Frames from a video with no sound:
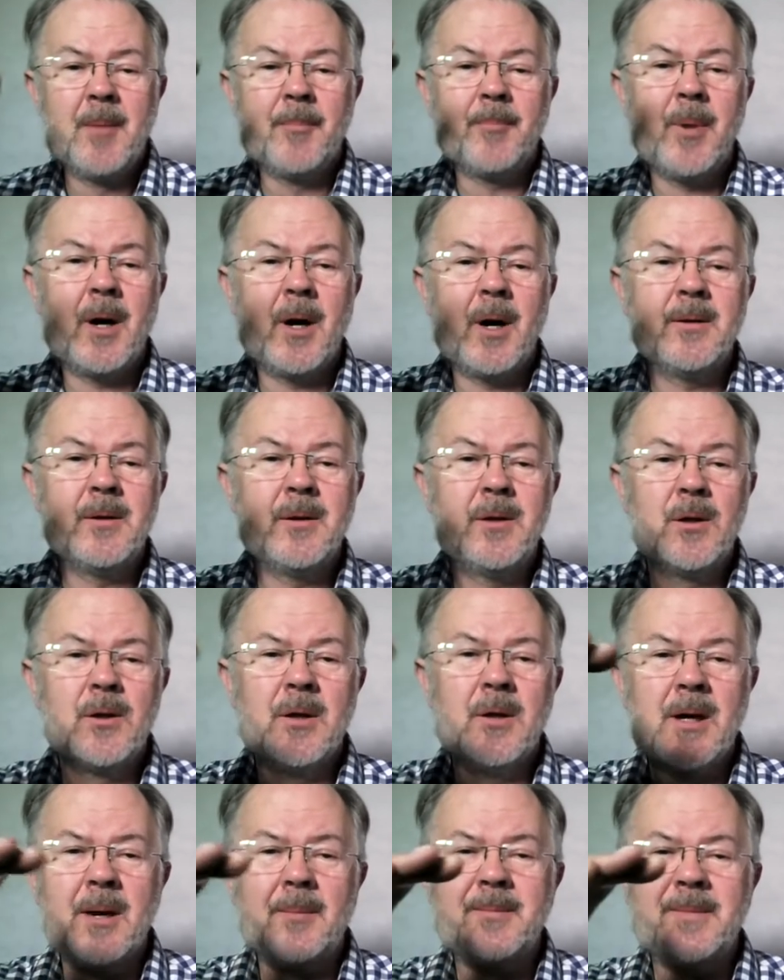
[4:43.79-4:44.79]
But you can
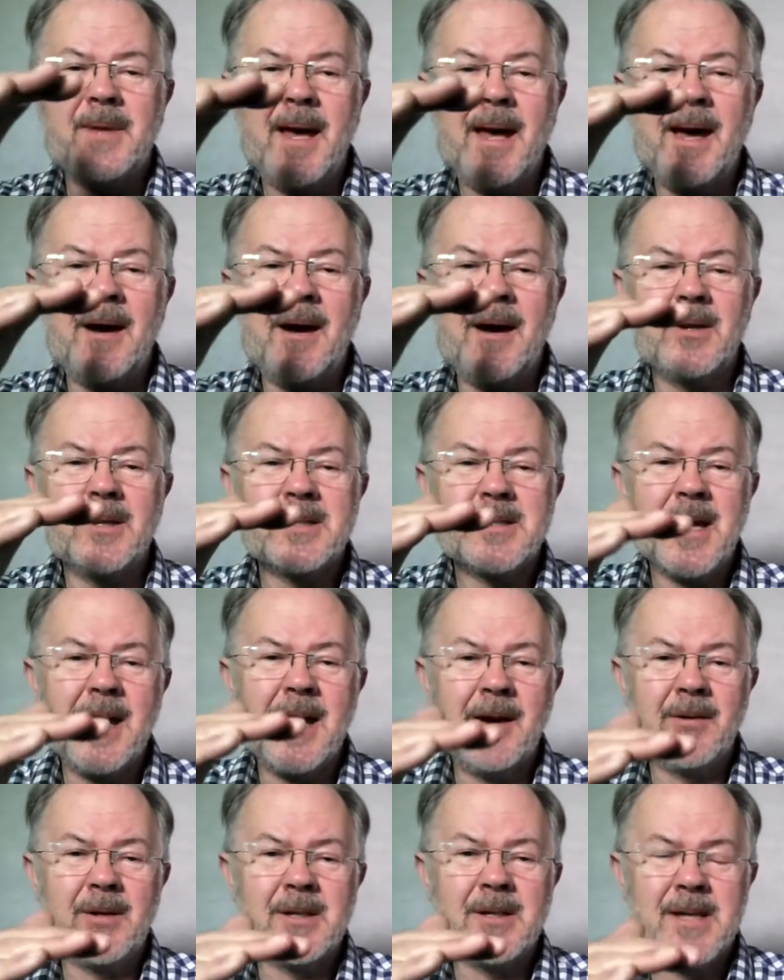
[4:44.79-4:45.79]
come down and
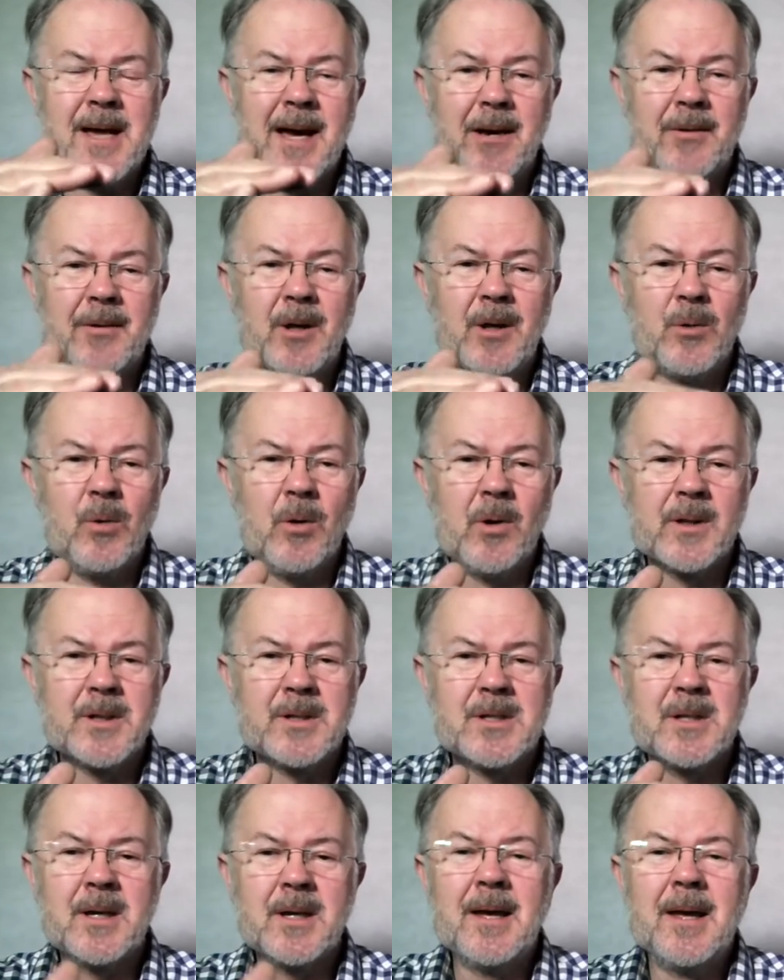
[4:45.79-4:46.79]
down and down in
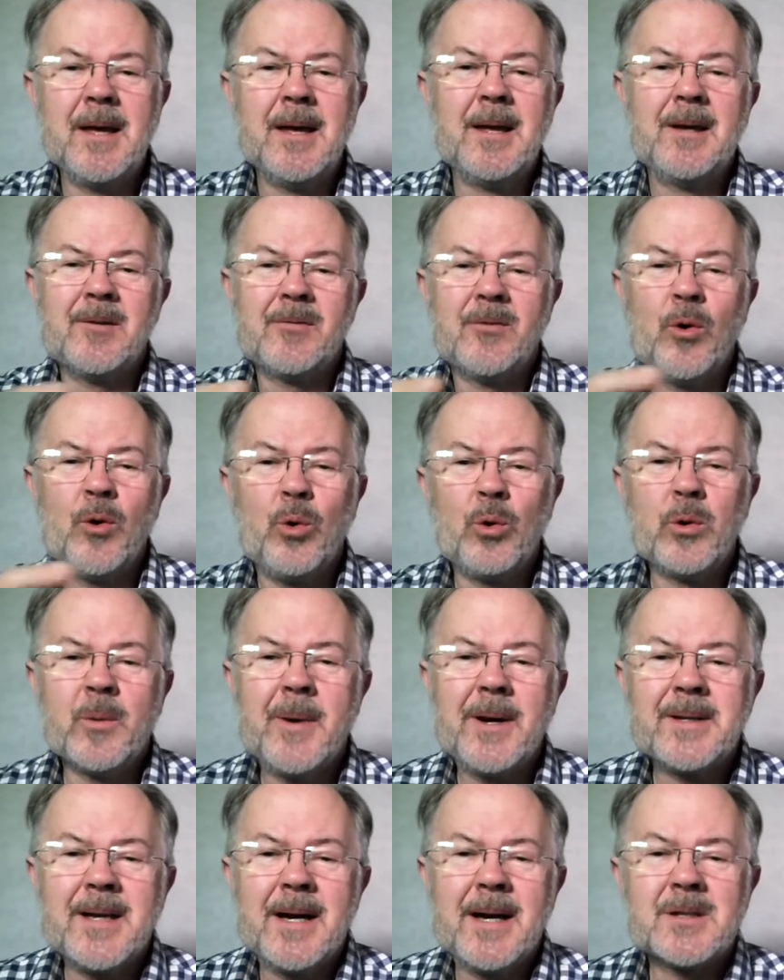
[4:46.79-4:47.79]
quality, all the
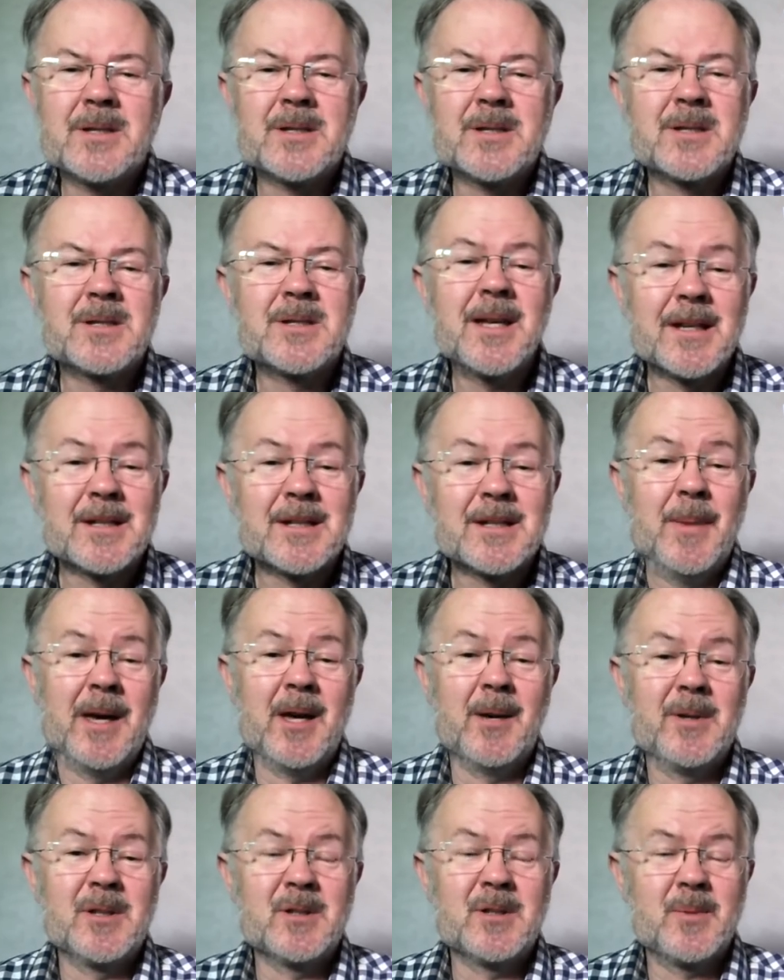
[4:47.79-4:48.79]
way down to 6
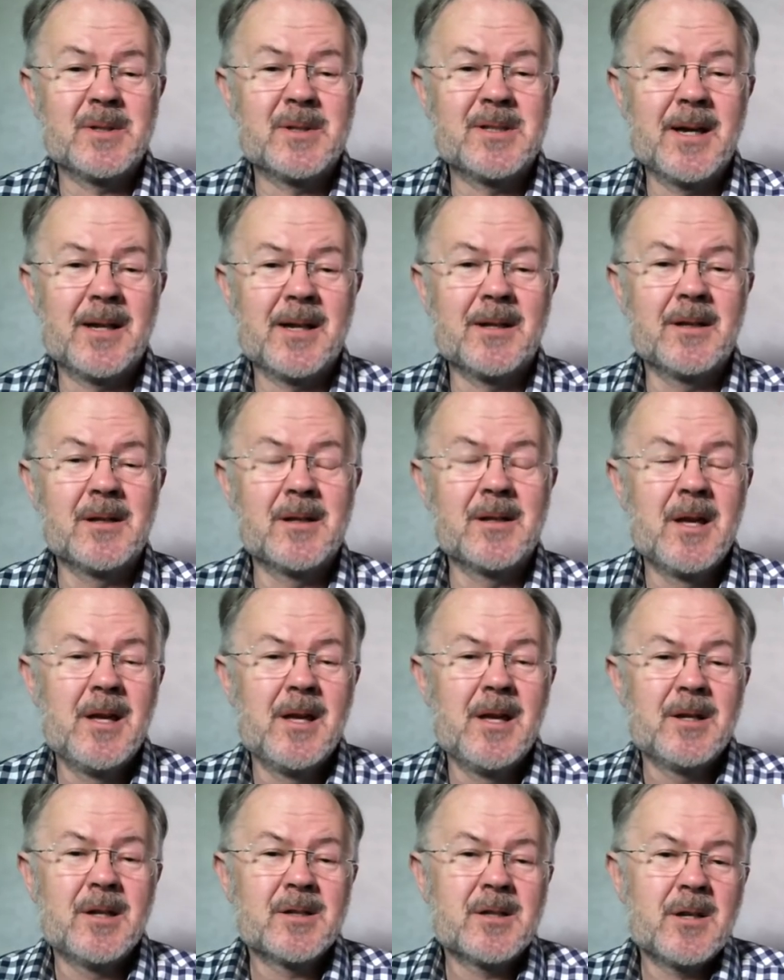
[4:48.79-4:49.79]
megabits per second.
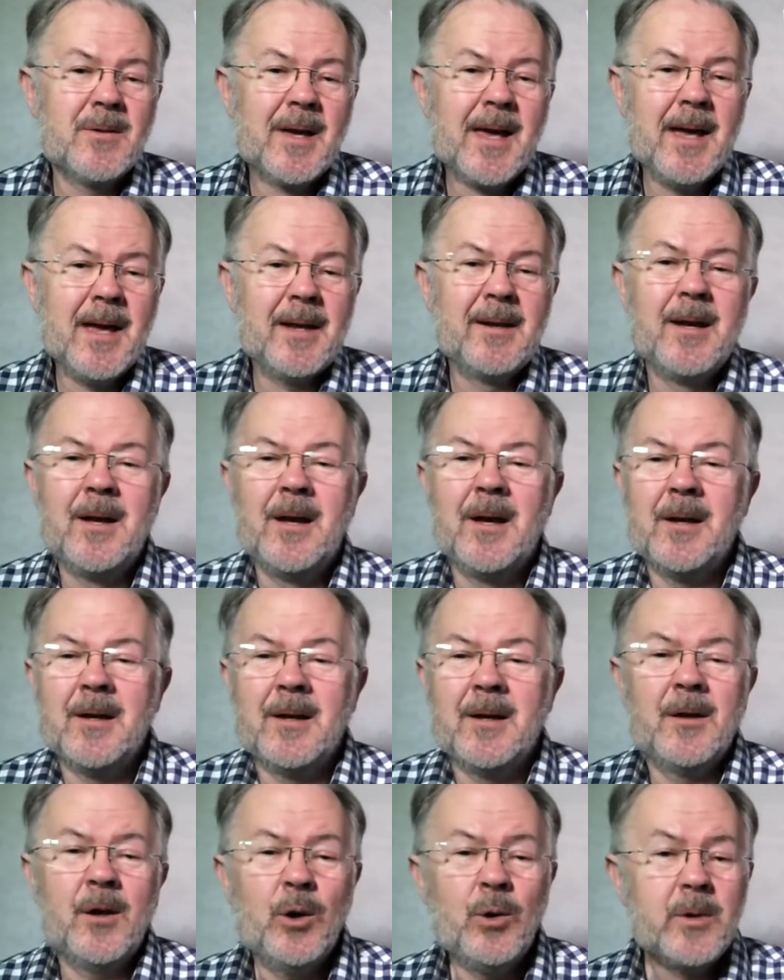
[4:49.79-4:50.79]
So again,
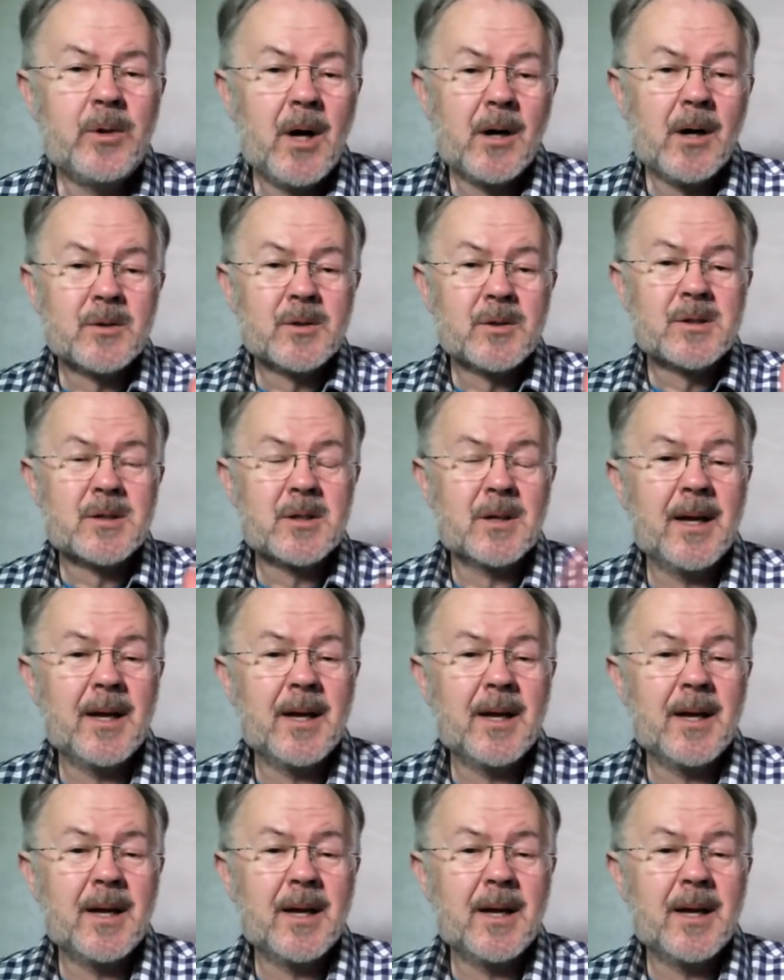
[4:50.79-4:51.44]
who knows,